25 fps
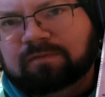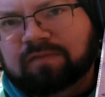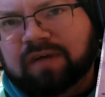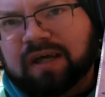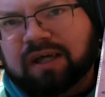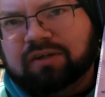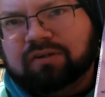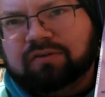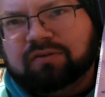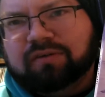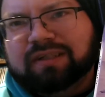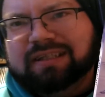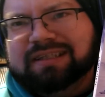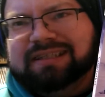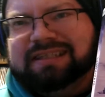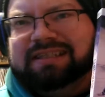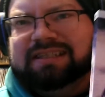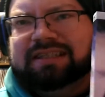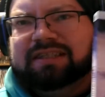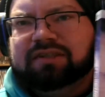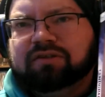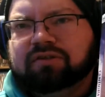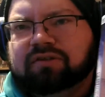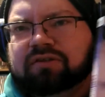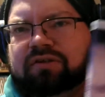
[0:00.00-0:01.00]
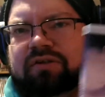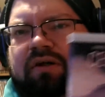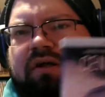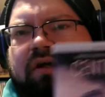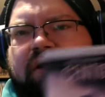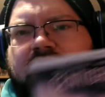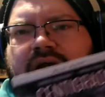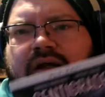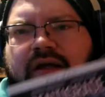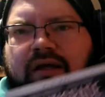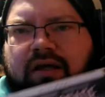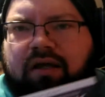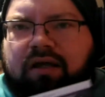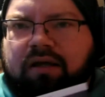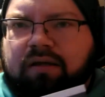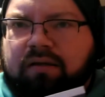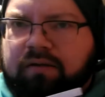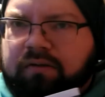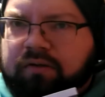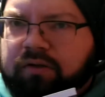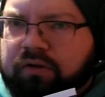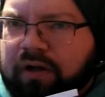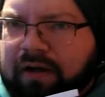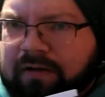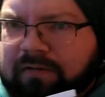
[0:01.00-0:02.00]
Factory. This is either,
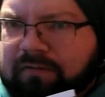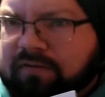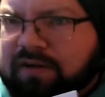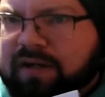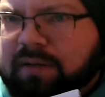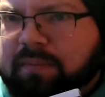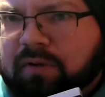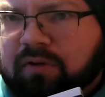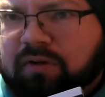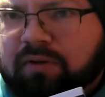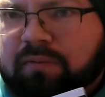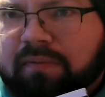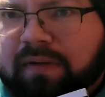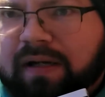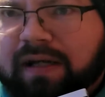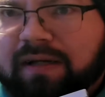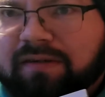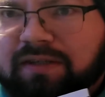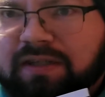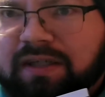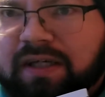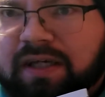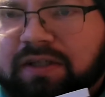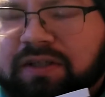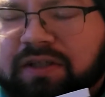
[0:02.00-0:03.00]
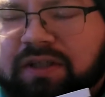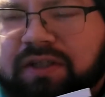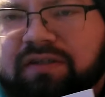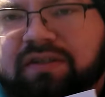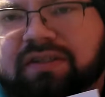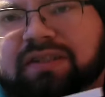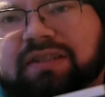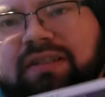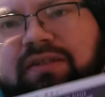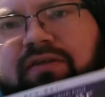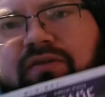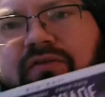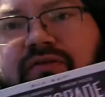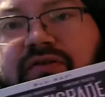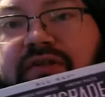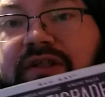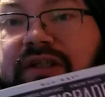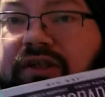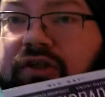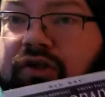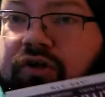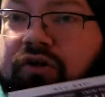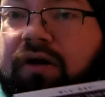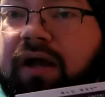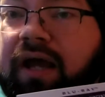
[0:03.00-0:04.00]
you'll have to forgive me on the pronunciation here, it's either
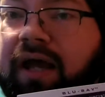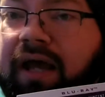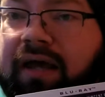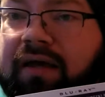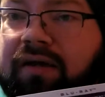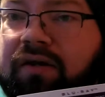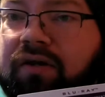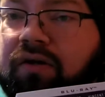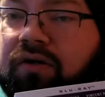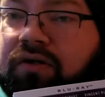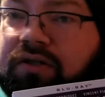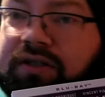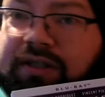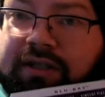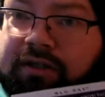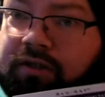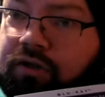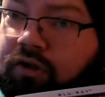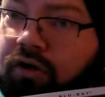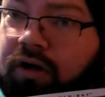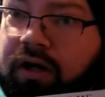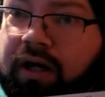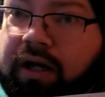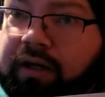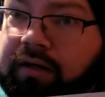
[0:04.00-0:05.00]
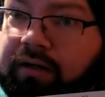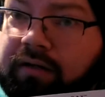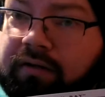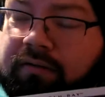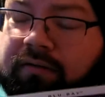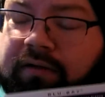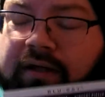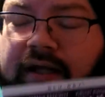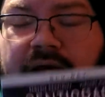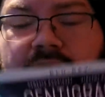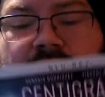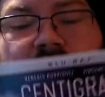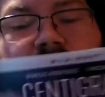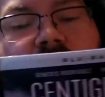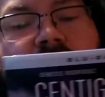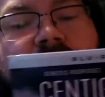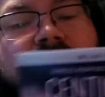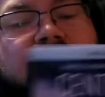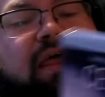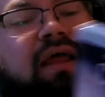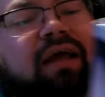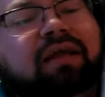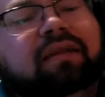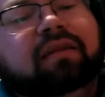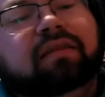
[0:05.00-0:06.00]
Centigrade or Centigrade. Now, I
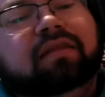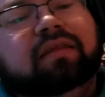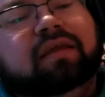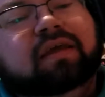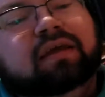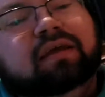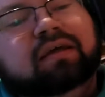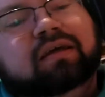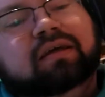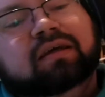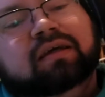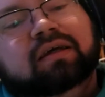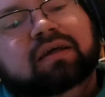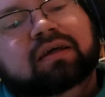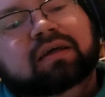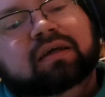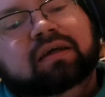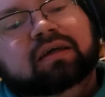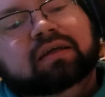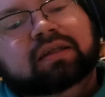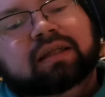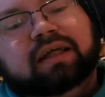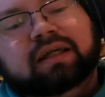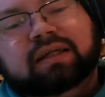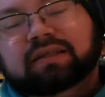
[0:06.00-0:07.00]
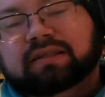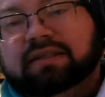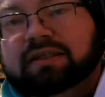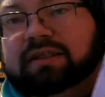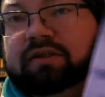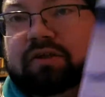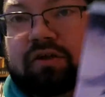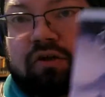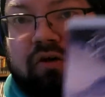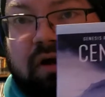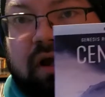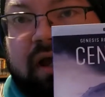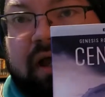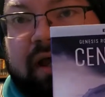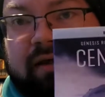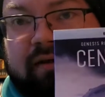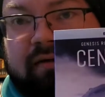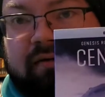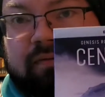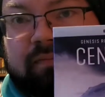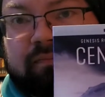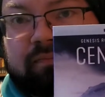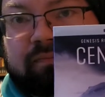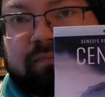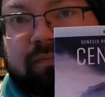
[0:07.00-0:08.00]
like to think that it's Centigrade,
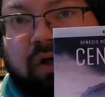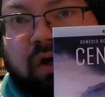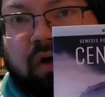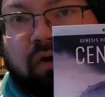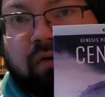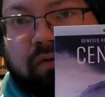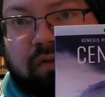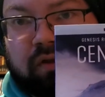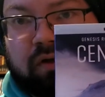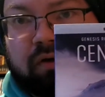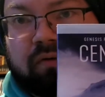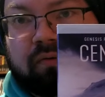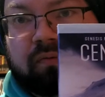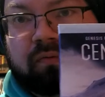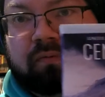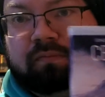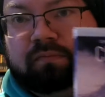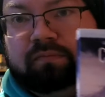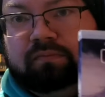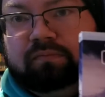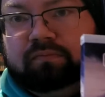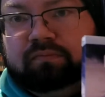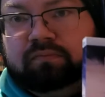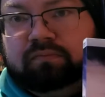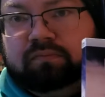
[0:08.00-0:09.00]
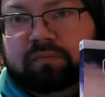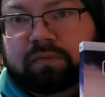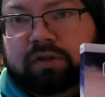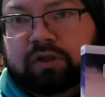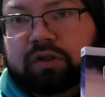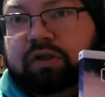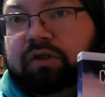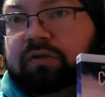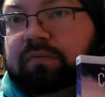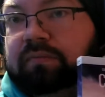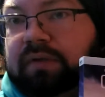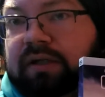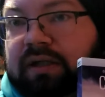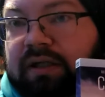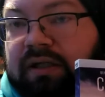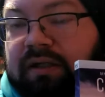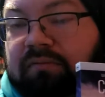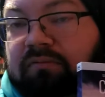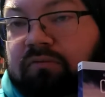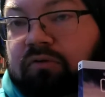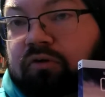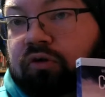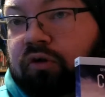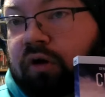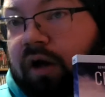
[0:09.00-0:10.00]
although it could be
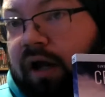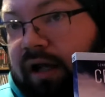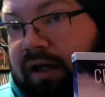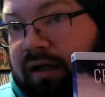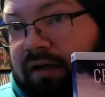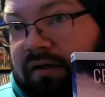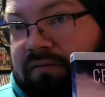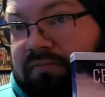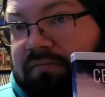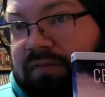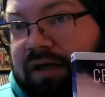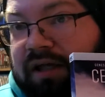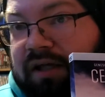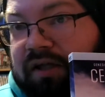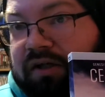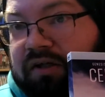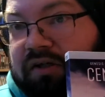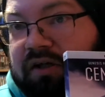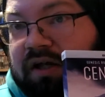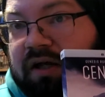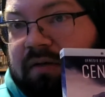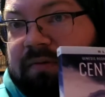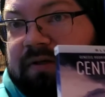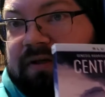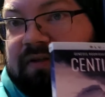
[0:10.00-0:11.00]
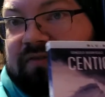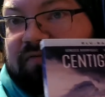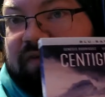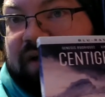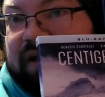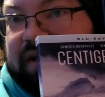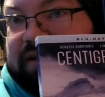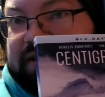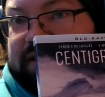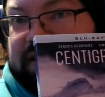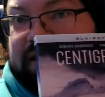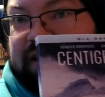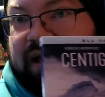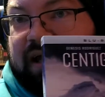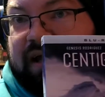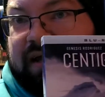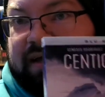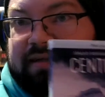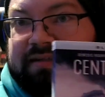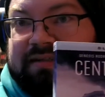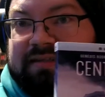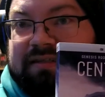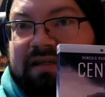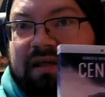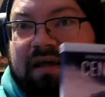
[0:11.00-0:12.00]
grade, and it could not be as fancy
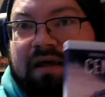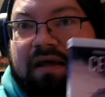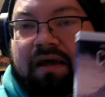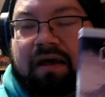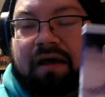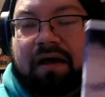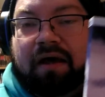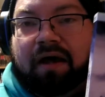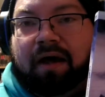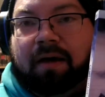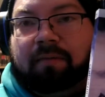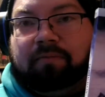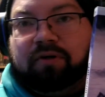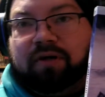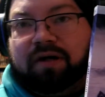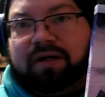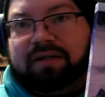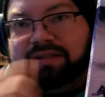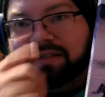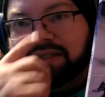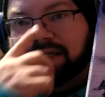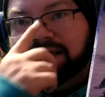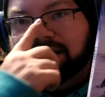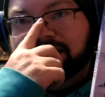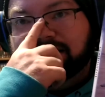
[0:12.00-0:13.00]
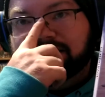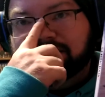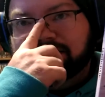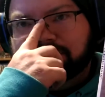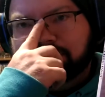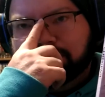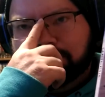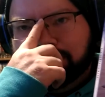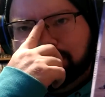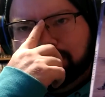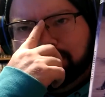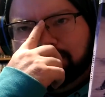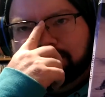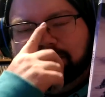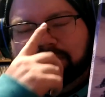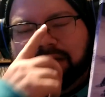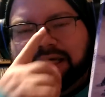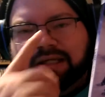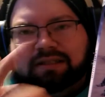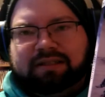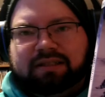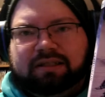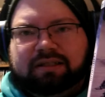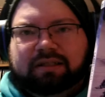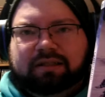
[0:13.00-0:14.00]
as I'm trying to say it is. But
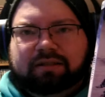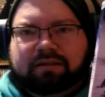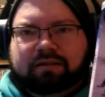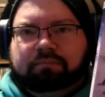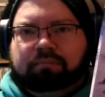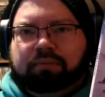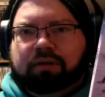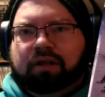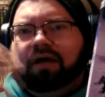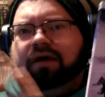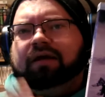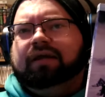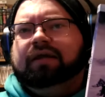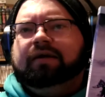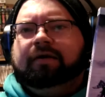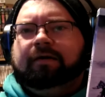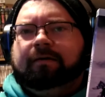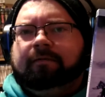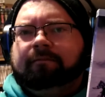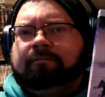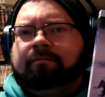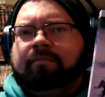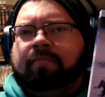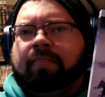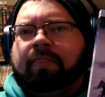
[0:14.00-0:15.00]
basically, the plot here,